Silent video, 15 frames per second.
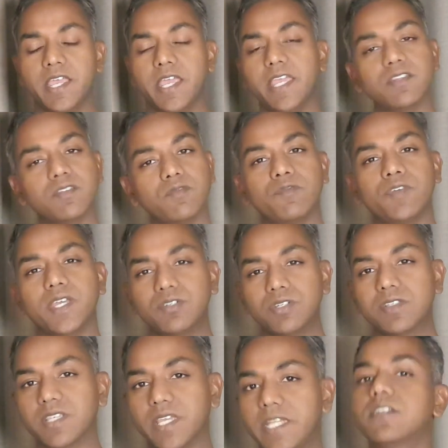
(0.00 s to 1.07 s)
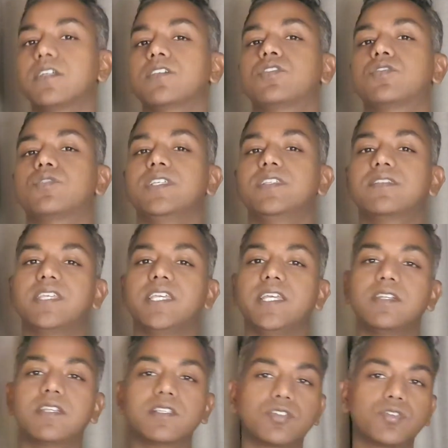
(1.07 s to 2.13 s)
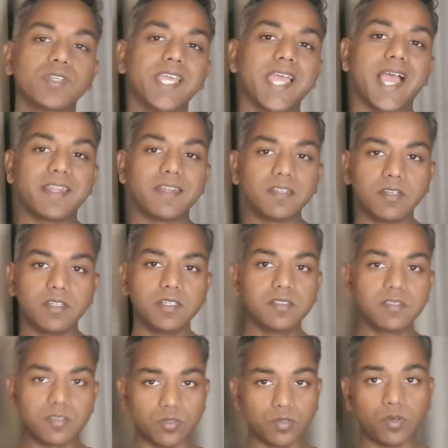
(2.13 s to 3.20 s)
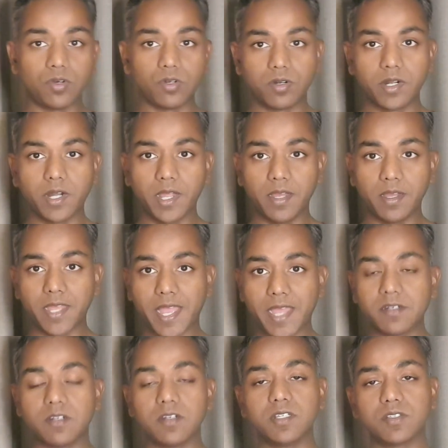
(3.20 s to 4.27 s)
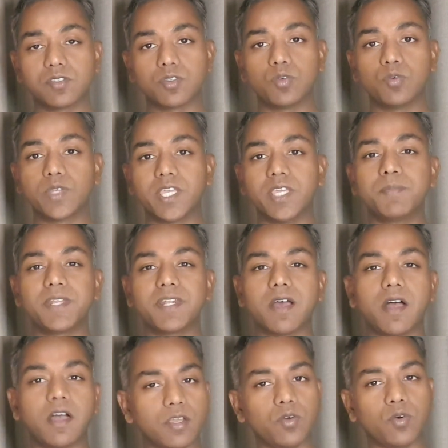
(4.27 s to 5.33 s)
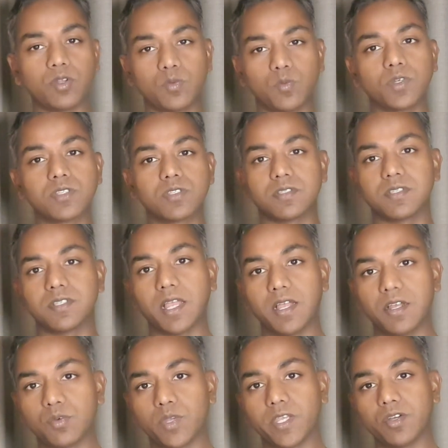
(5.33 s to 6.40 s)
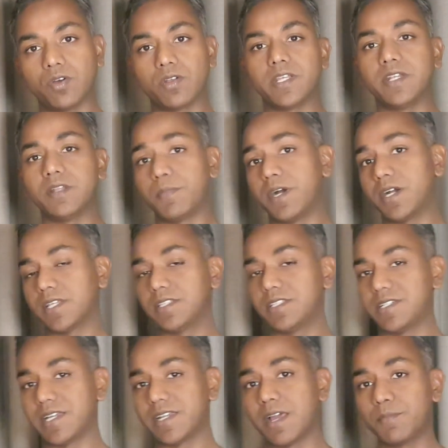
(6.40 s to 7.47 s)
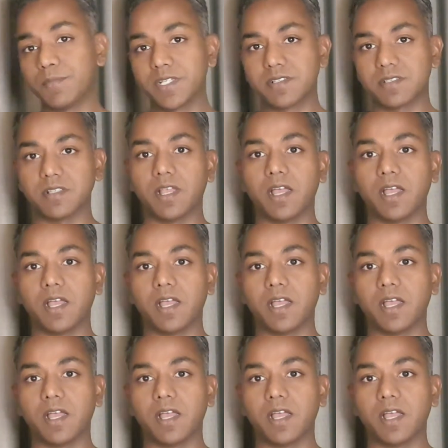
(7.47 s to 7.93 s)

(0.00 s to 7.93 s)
In various industries, the industry analysts or analysts who keep an eye on what's going on in the market, the dynamics